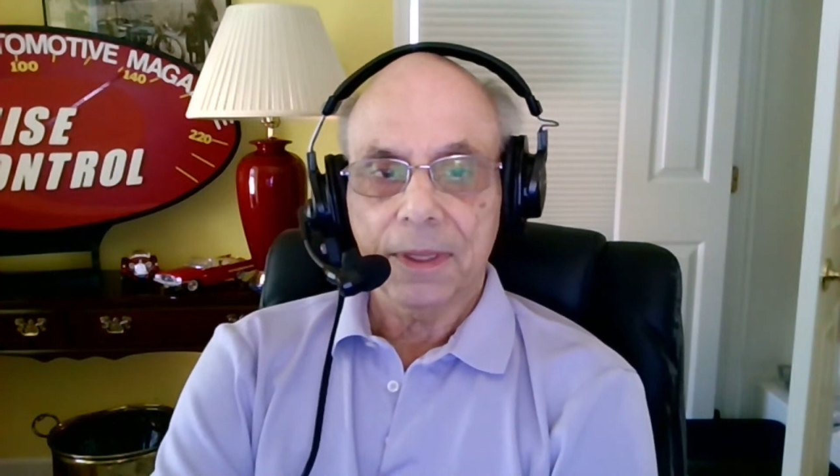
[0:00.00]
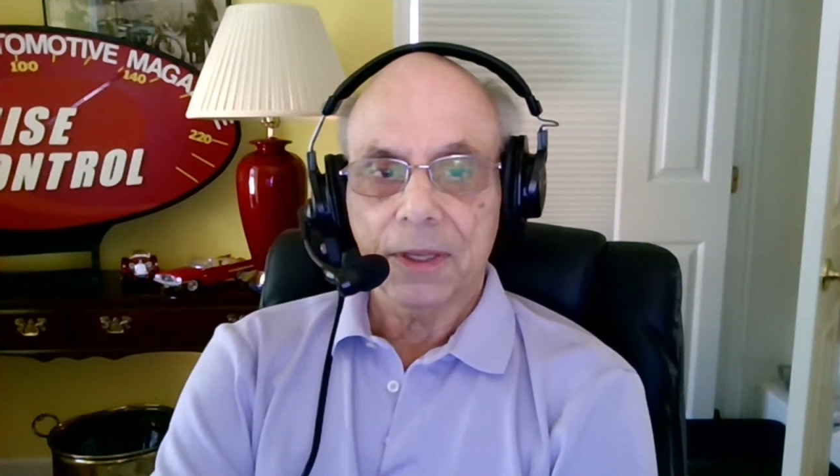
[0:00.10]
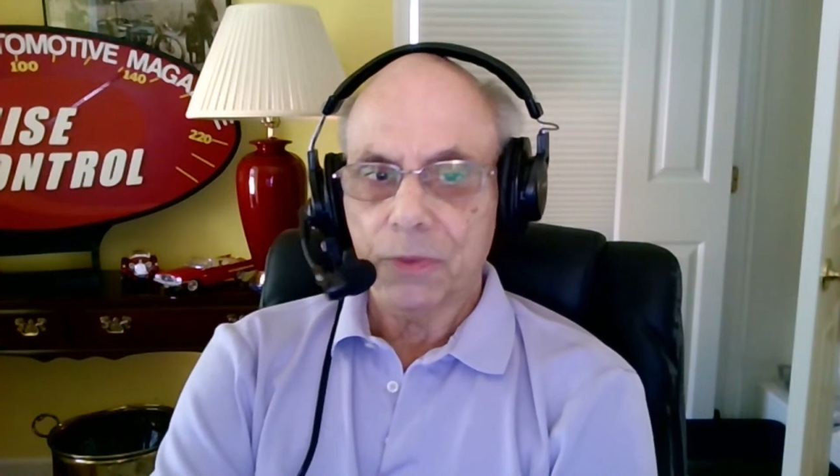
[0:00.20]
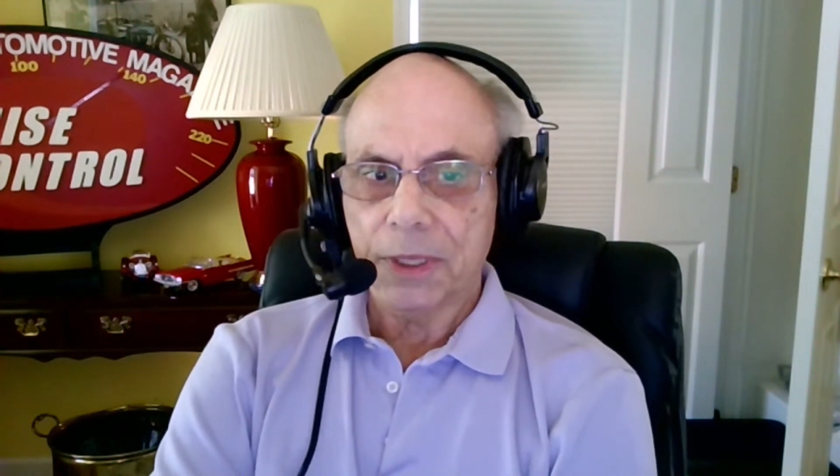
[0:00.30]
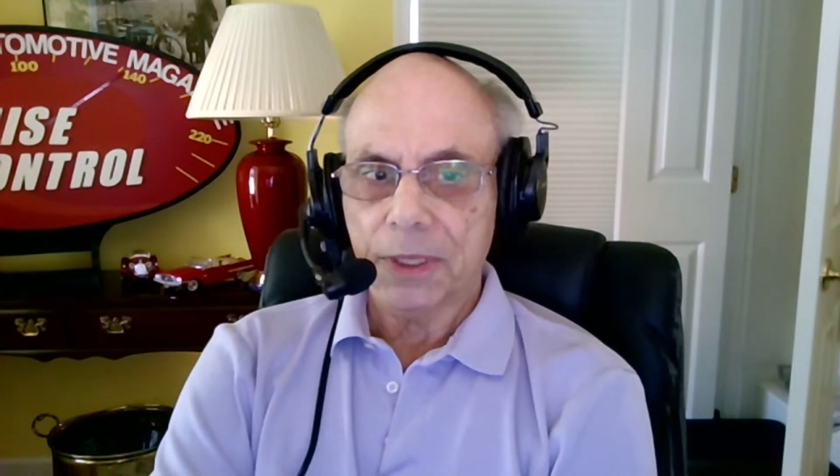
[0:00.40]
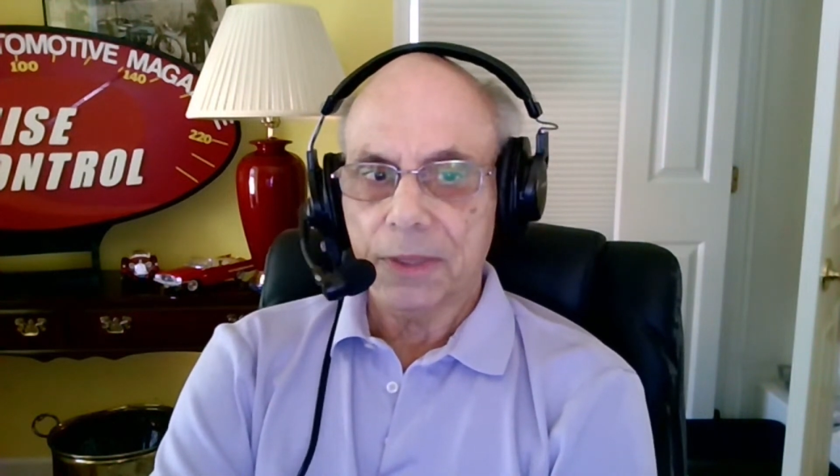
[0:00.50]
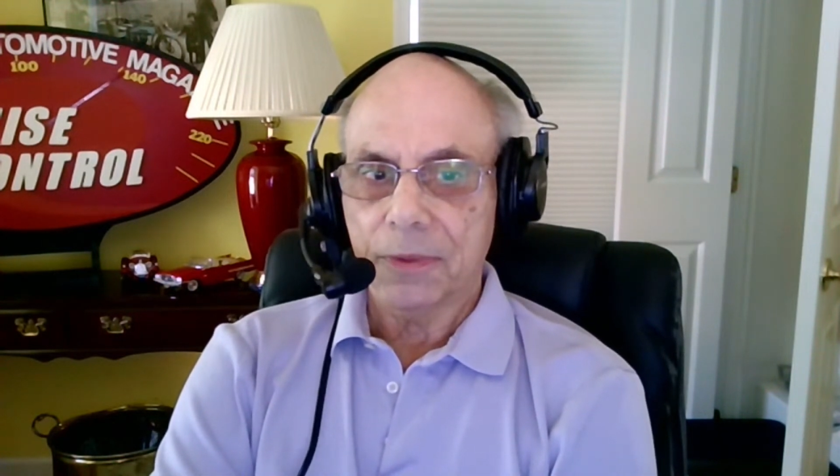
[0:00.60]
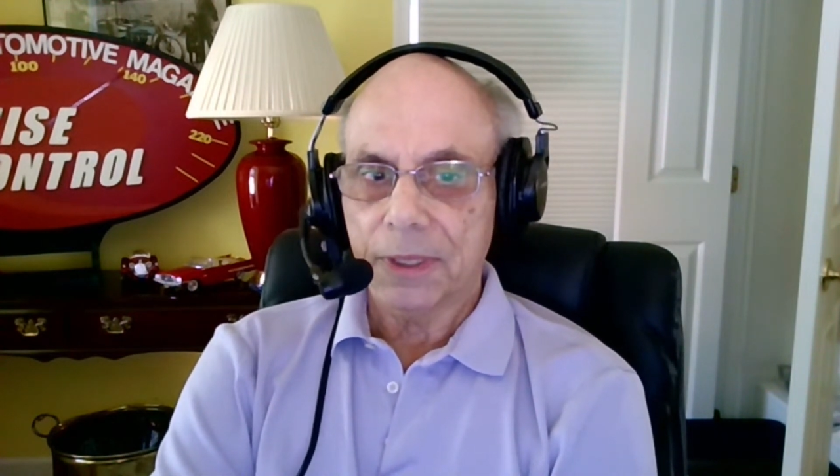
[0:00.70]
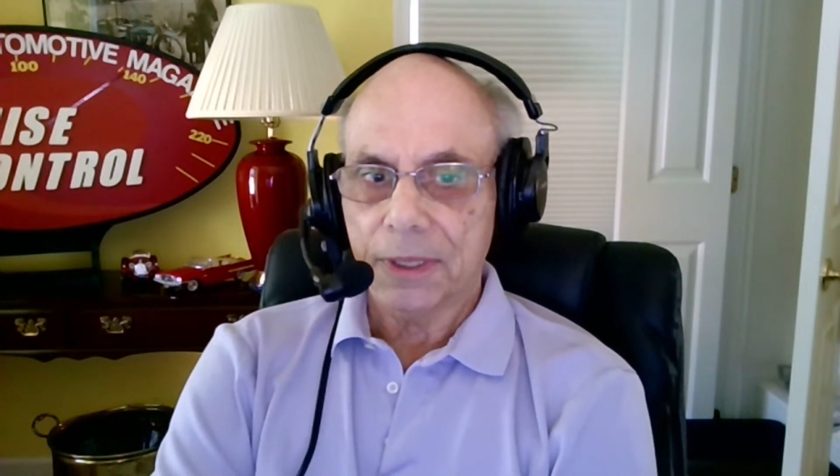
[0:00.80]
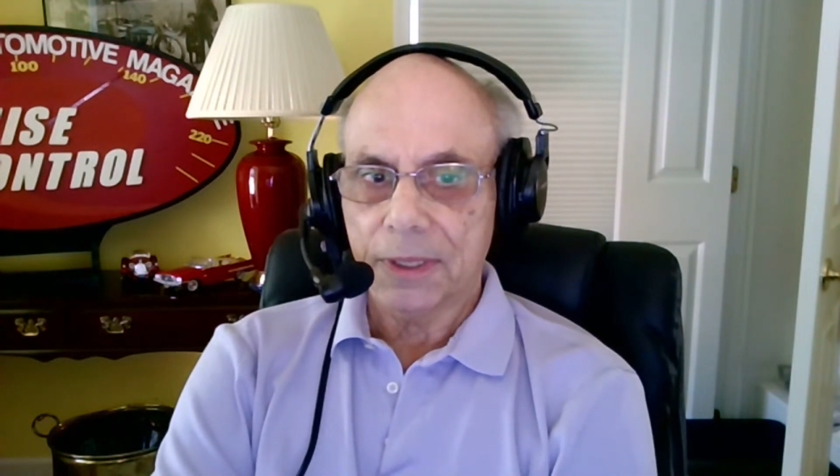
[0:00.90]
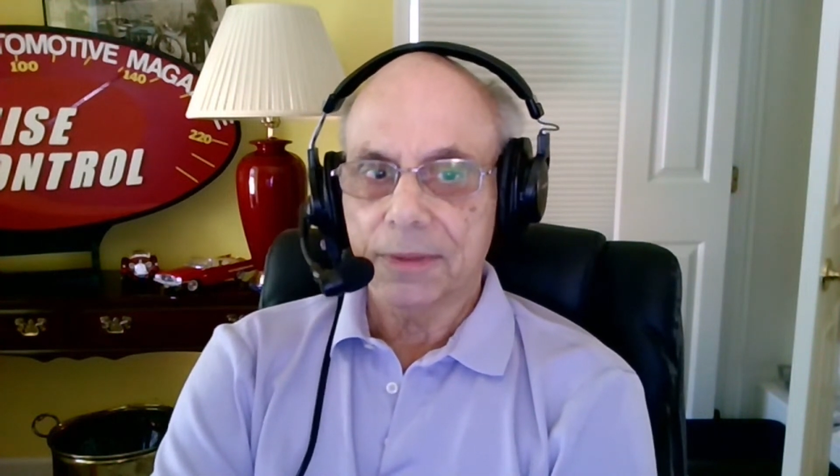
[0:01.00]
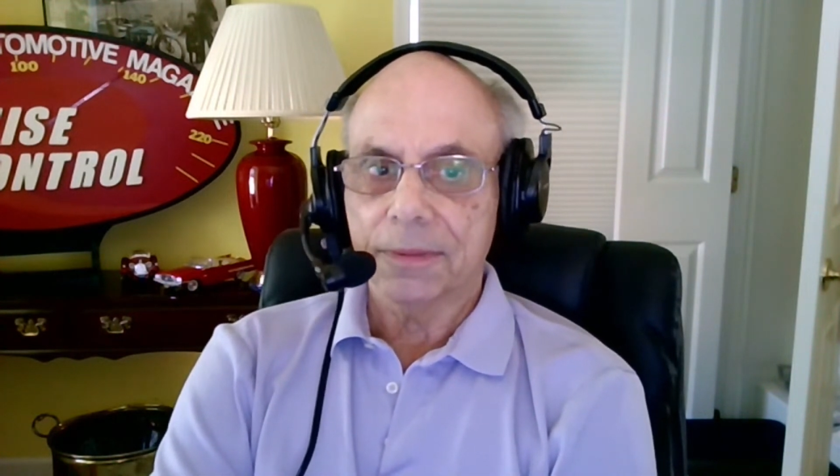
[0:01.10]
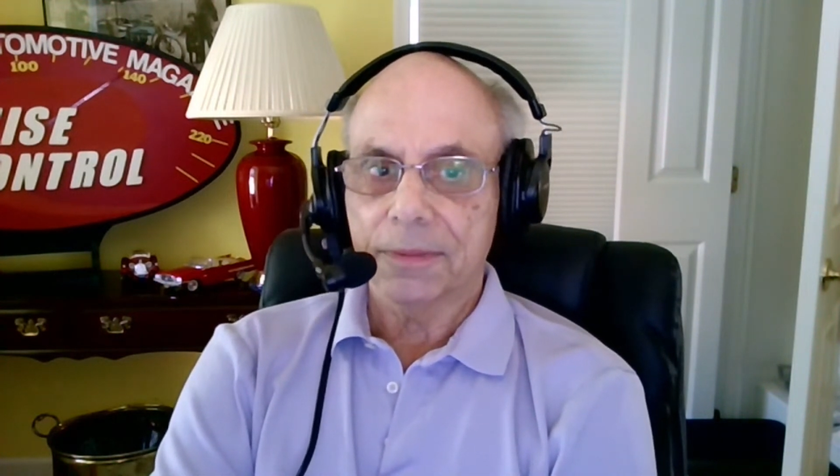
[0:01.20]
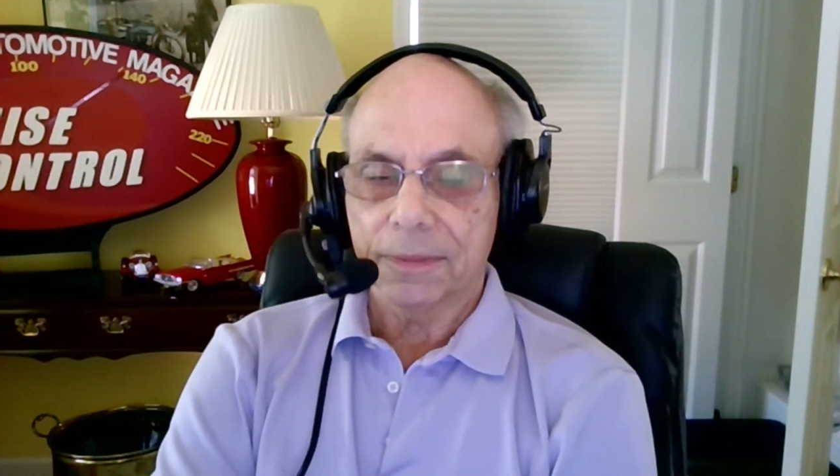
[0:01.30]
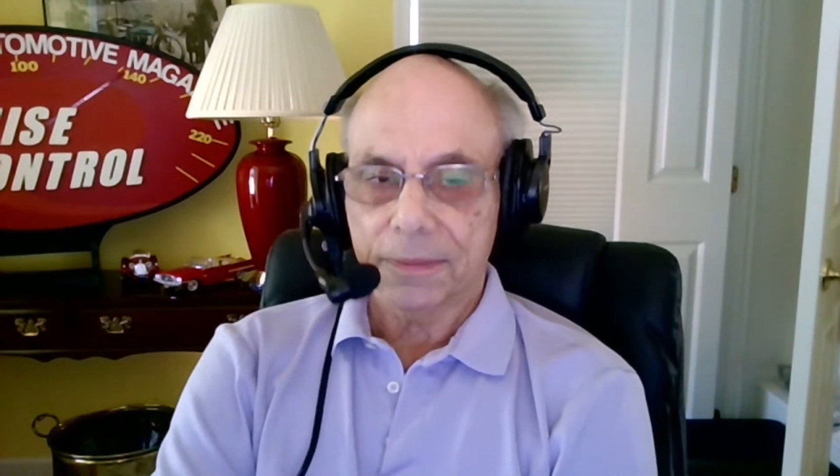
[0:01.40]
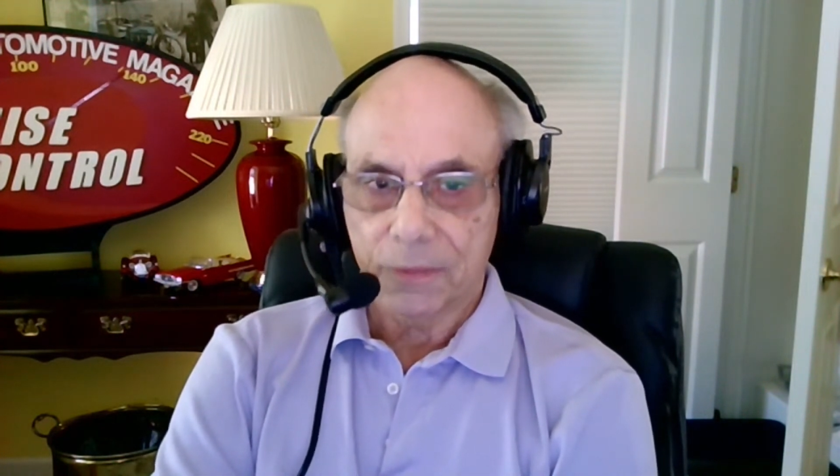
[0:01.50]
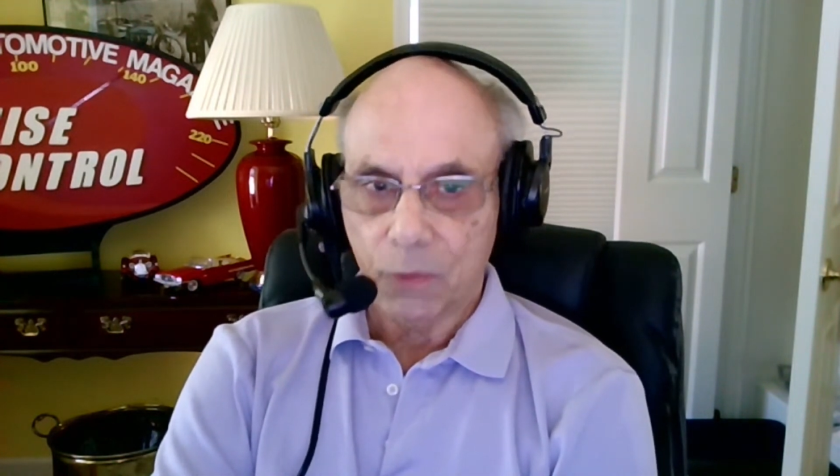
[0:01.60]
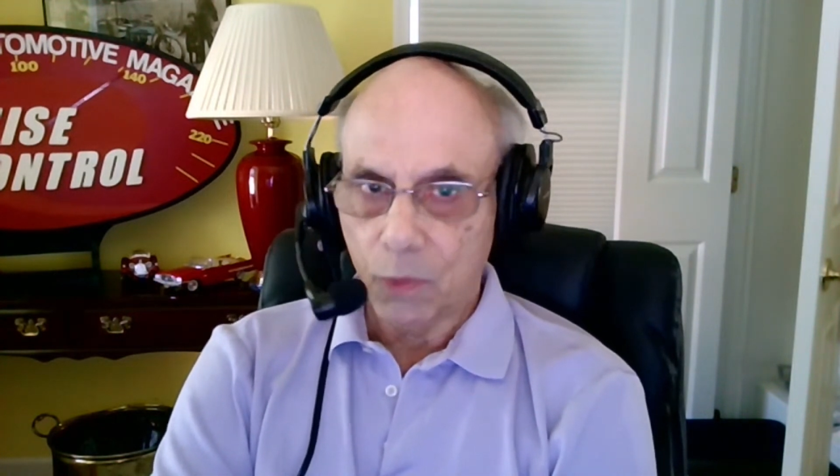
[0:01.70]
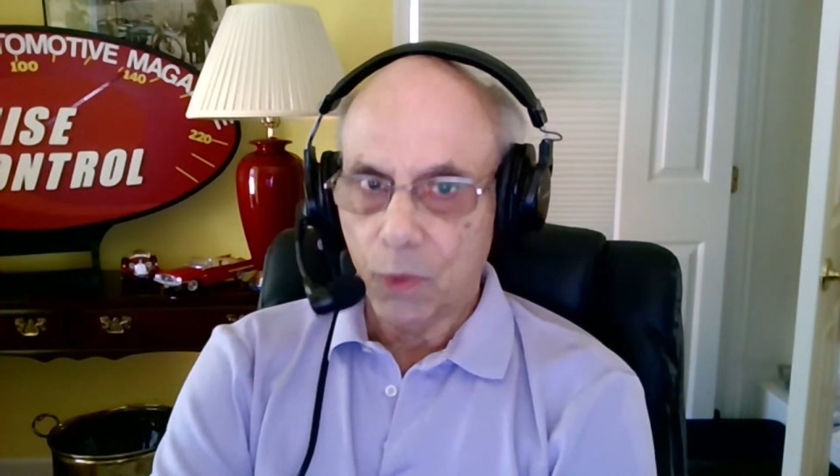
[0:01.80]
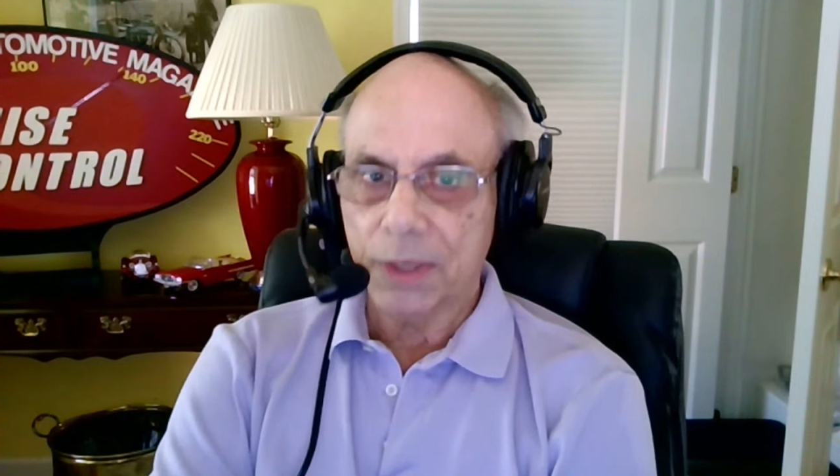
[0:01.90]
and a really, really
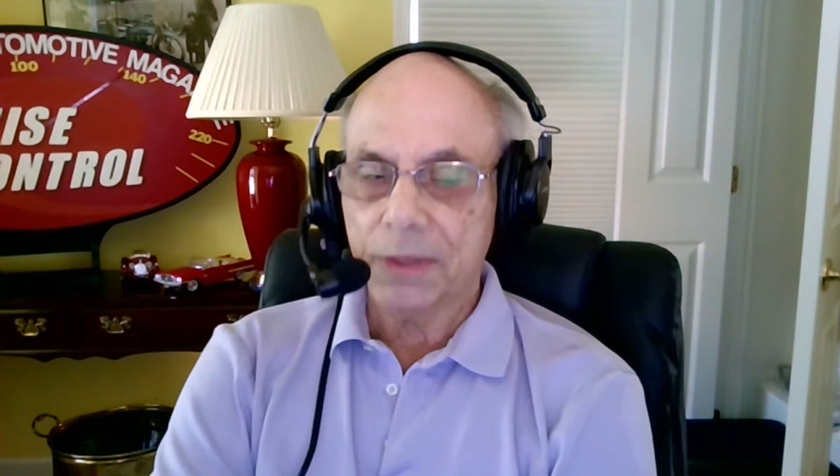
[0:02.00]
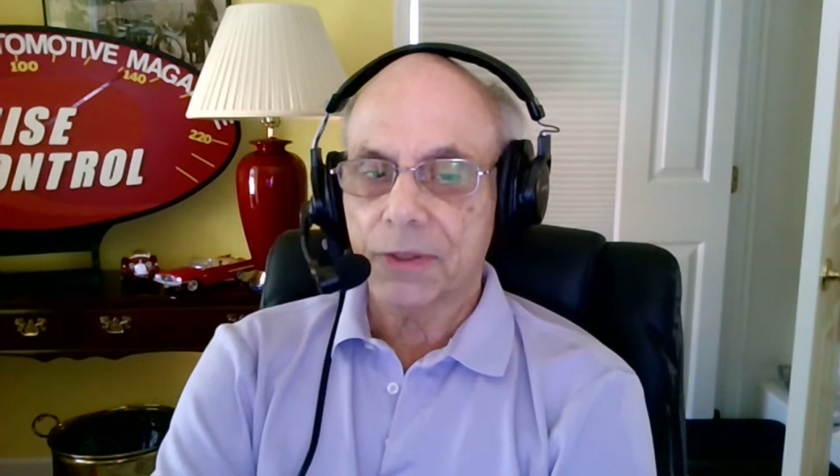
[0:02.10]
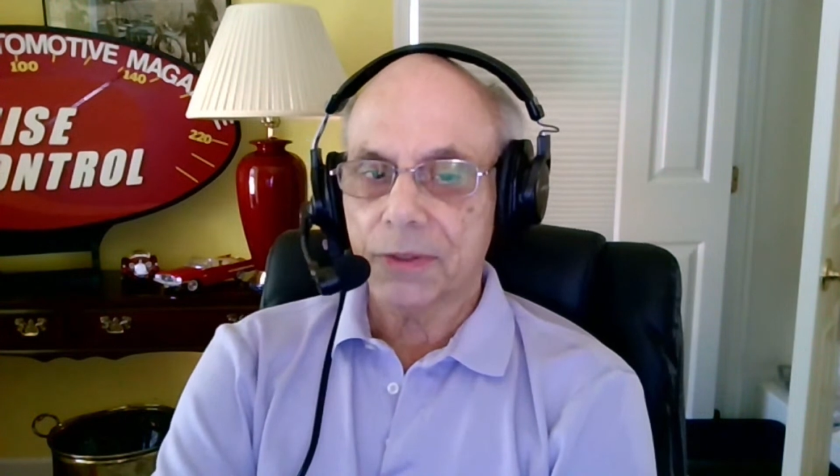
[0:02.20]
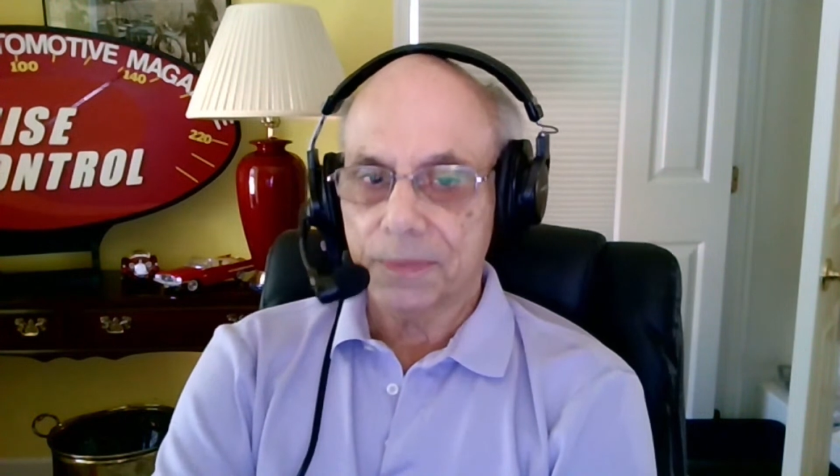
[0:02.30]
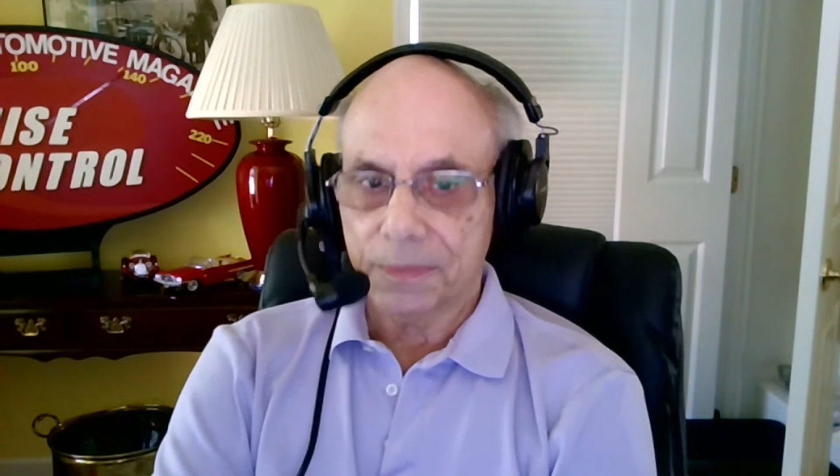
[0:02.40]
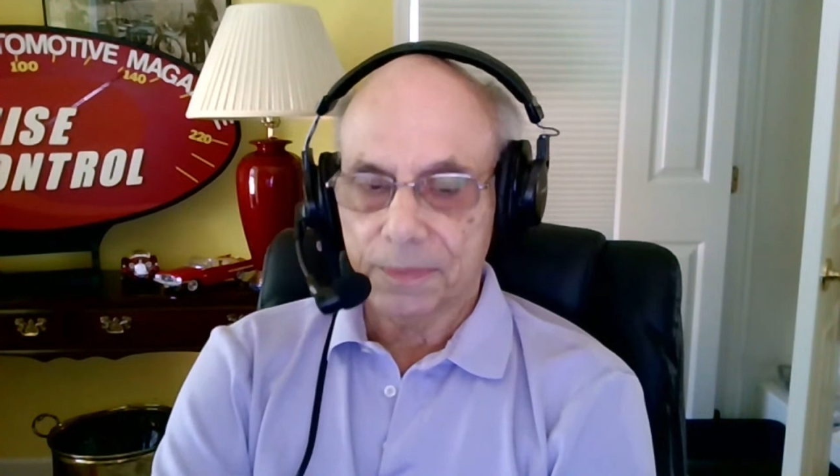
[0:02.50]
one to